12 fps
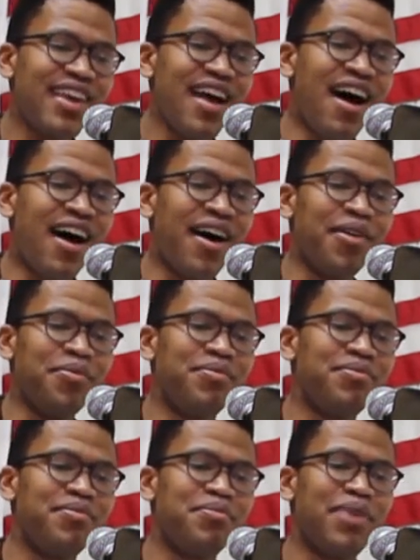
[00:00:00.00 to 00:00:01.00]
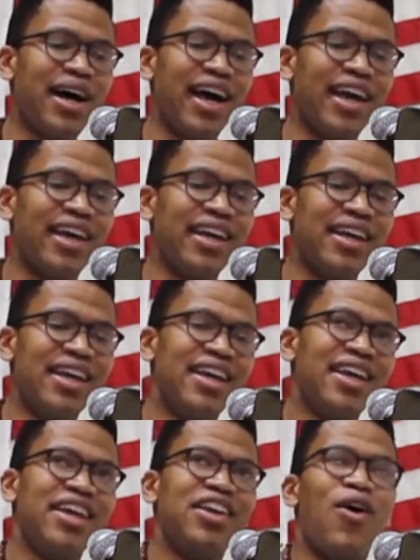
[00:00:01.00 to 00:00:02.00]
But
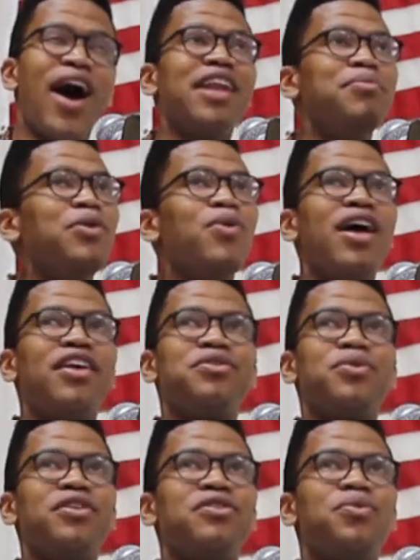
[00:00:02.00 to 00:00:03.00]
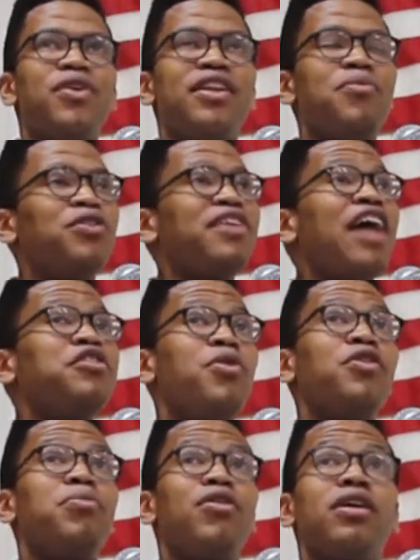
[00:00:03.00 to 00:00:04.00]
Ida B. Wells was one of the most
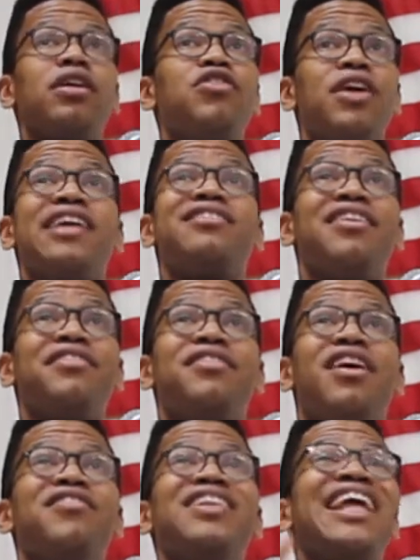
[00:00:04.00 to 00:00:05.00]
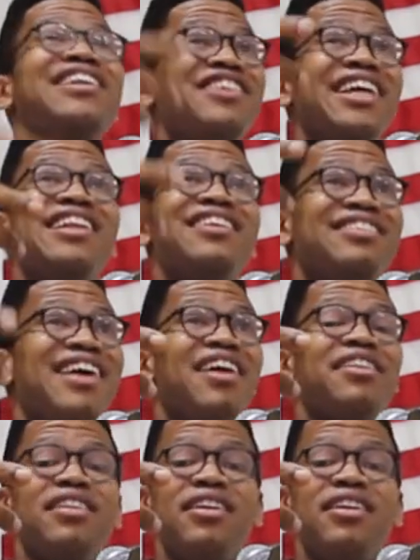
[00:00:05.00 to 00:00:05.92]
outspoken critics of lynching in the South.